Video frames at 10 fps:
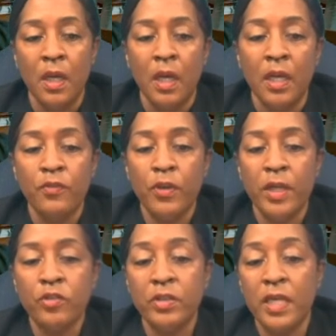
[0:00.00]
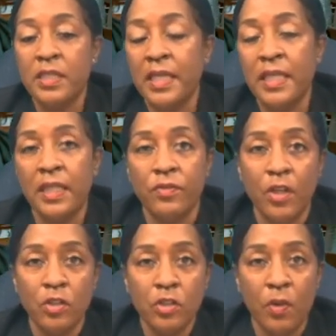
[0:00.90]
If you answered yes to any of
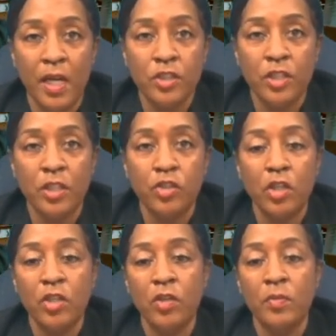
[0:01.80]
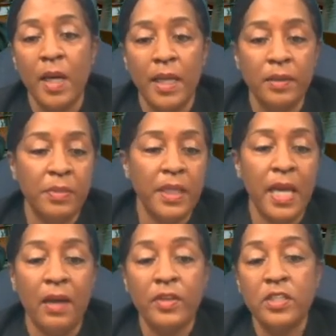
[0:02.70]
those questions, you might be
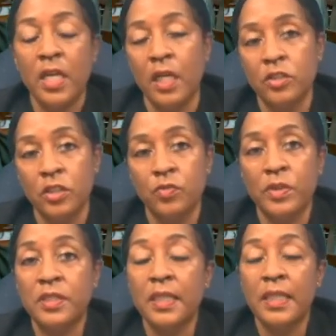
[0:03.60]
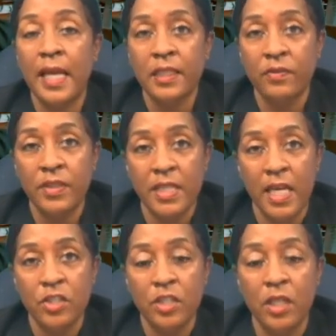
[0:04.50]
having challenges with selective
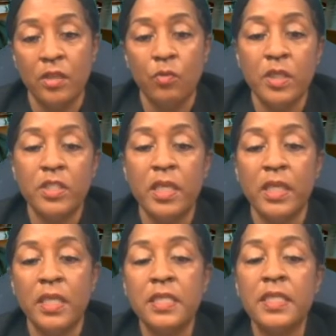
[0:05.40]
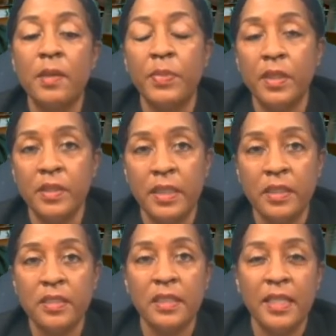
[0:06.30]
attention, which is the ability
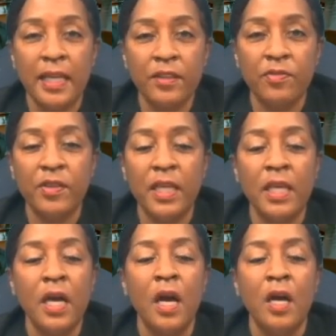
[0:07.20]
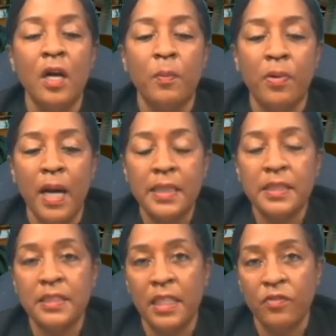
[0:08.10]
to selectively
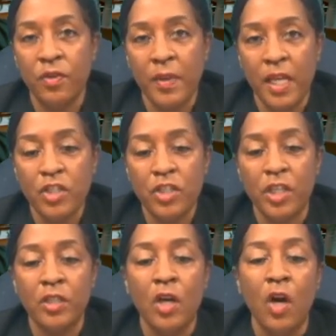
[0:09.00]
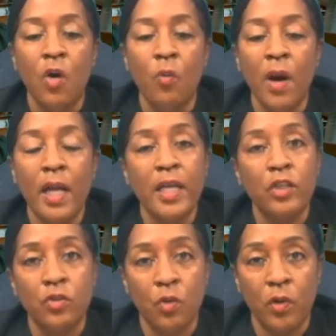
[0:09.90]
process information while
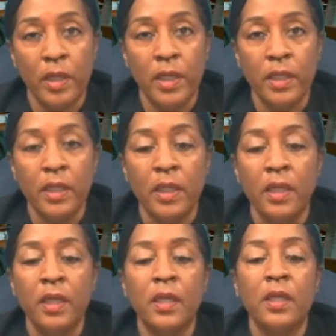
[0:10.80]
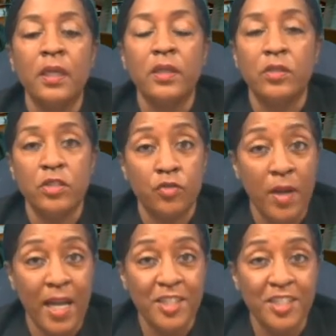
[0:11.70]
ignoring
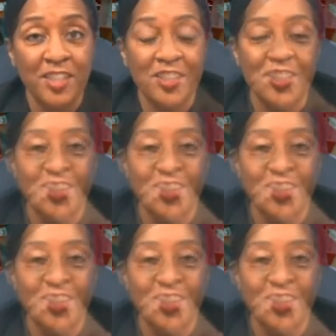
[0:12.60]
distractions.